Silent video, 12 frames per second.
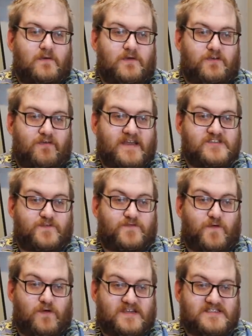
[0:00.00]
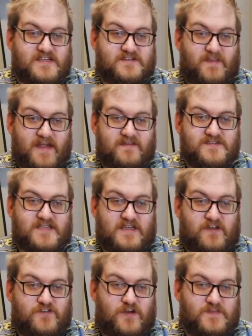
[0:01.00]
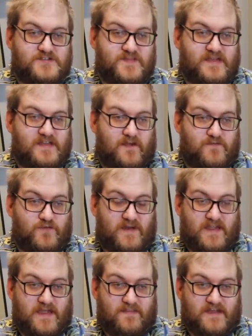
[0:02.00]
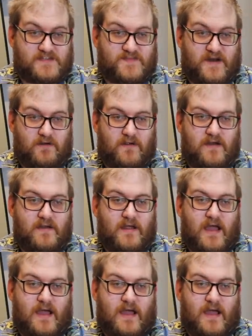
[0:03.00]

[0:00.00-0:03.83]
With a range of 46 miles and a top speed of 28 miles per hour,